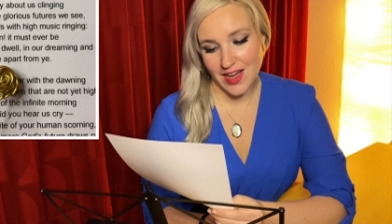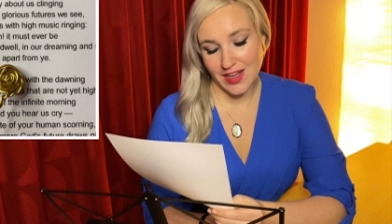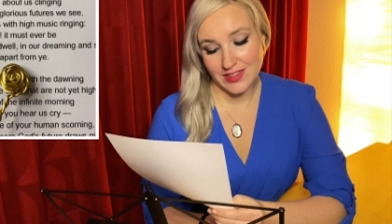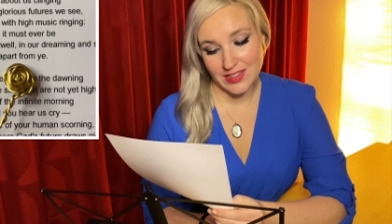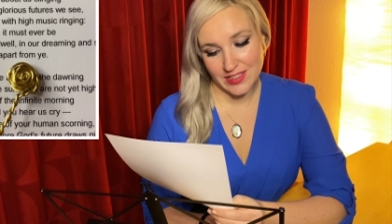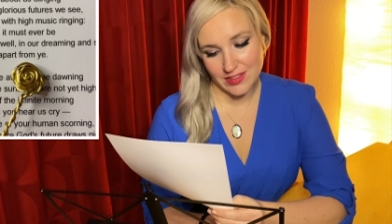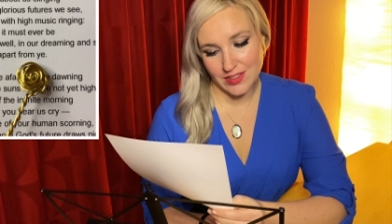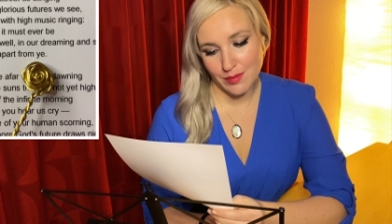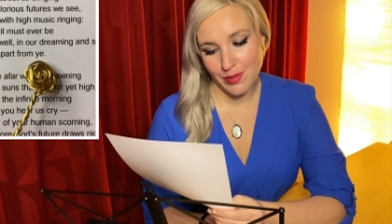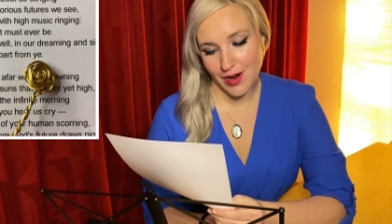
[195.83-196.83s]
a little
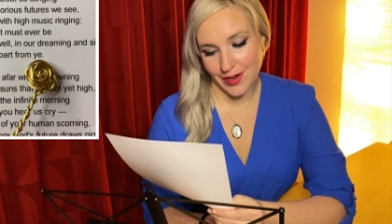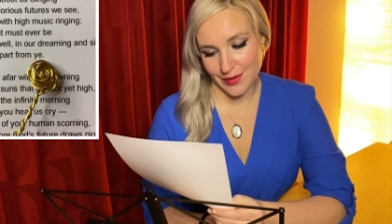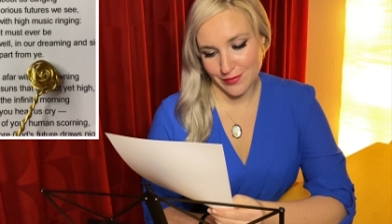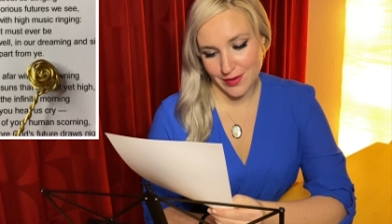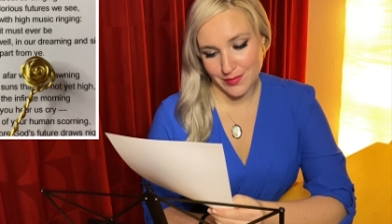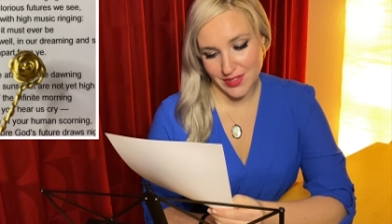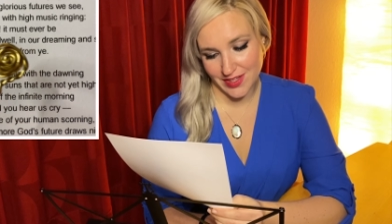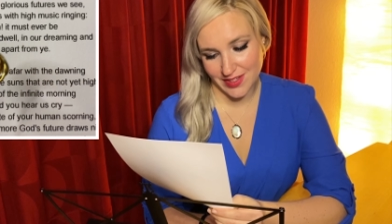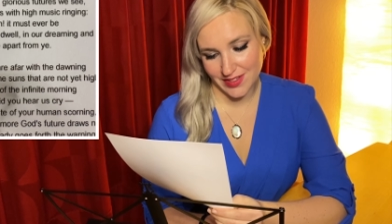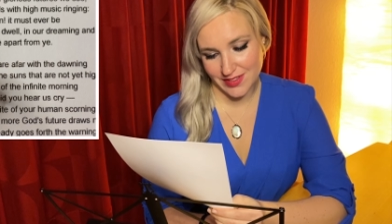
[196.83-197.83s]
apart from
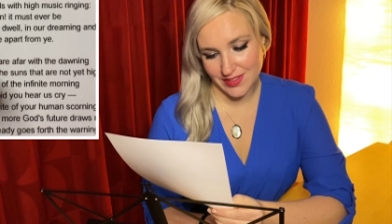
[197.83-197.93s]
ye.